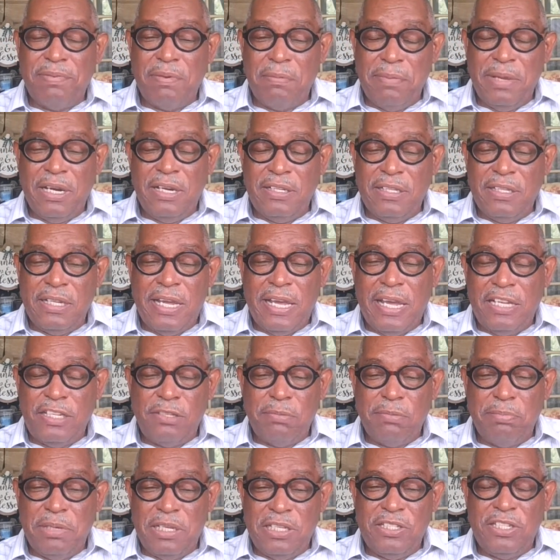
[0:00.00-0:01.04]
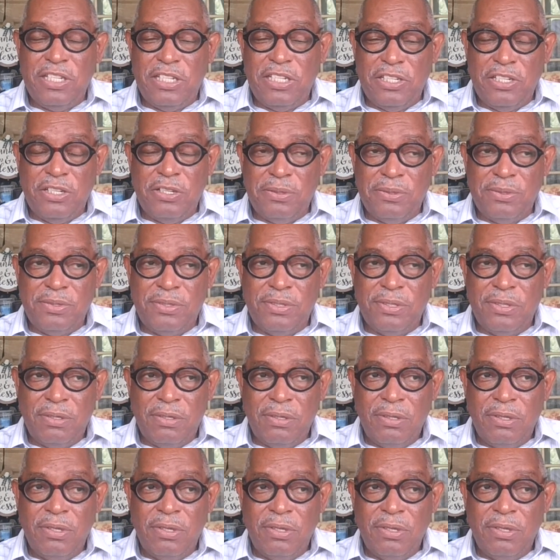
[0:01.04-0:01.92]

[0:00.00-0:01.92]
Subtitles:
of many of the HBCUs,